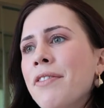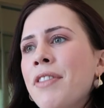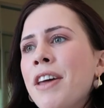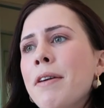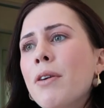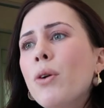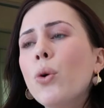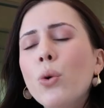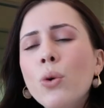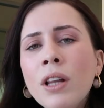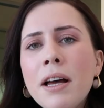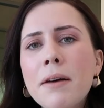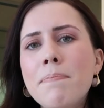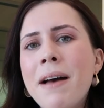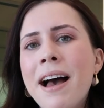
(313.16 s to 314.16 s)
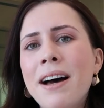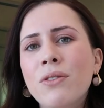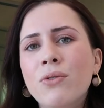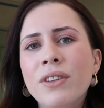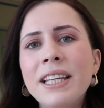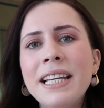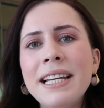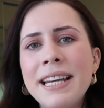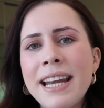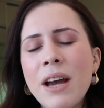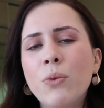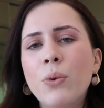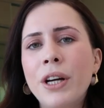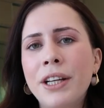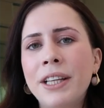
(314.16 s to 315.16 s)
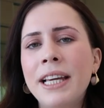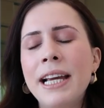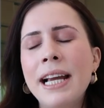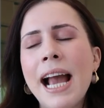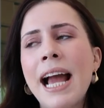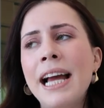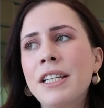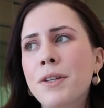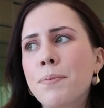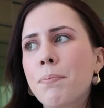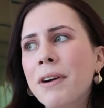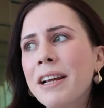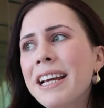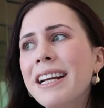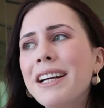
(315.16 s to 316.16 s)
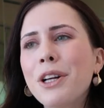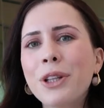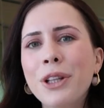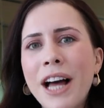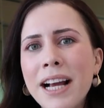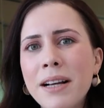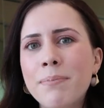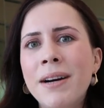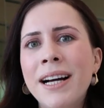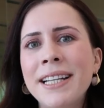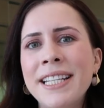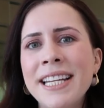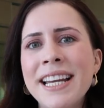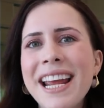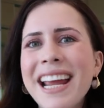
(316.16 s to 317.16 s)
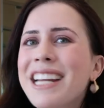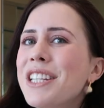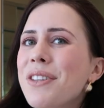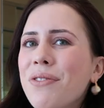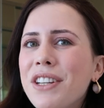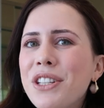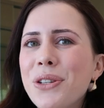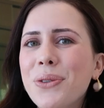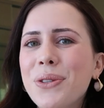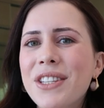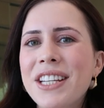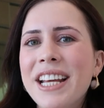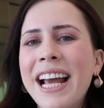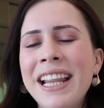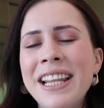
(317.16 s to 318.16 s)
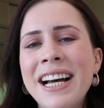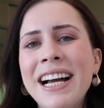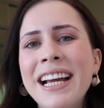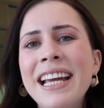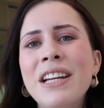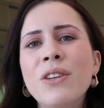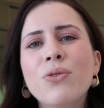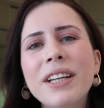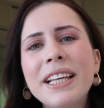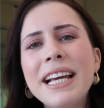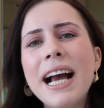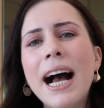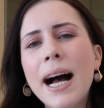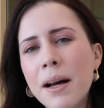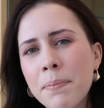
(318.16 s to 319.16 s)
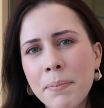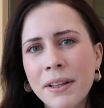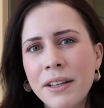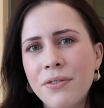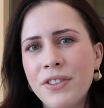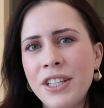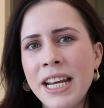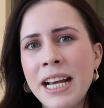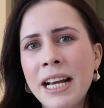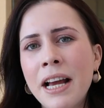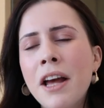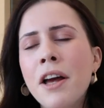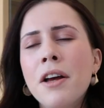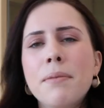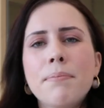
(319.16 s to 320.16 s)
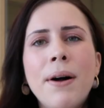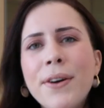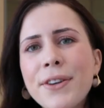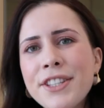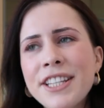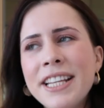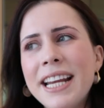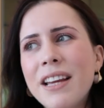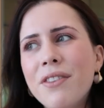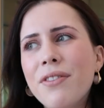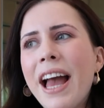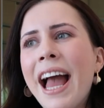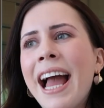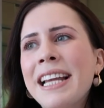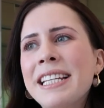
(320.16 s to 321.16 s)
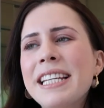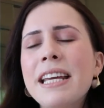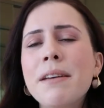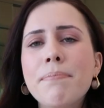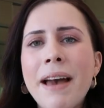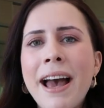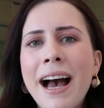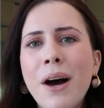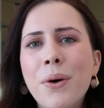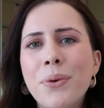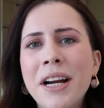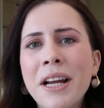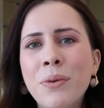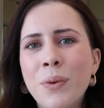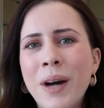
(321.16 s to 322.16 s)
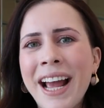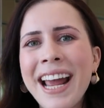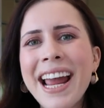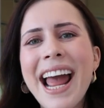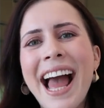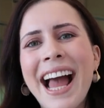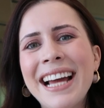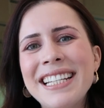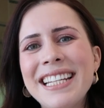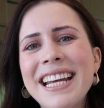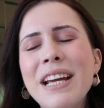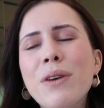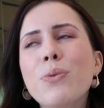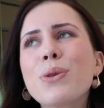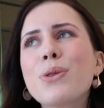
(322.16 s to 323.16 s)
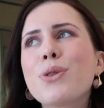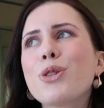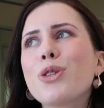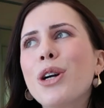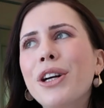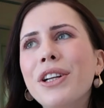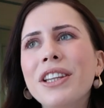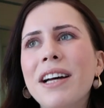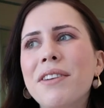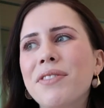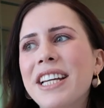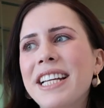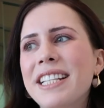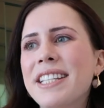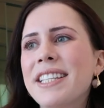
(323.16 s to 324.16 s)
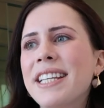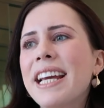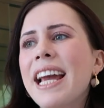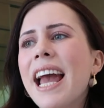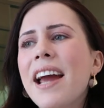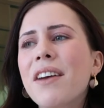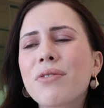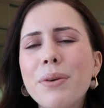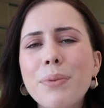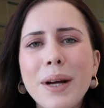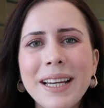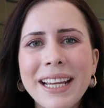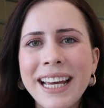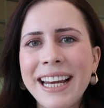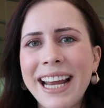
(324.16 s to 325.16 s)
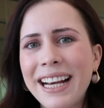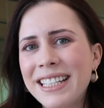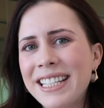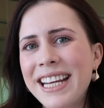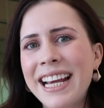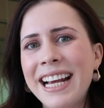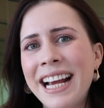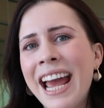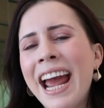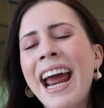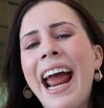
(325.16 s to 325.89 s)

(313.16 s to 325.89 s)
they're all about really networking and bringing like-minded individuals together in a really uplifting, positive, and empowering way. And it was so lovely to see everyone connecting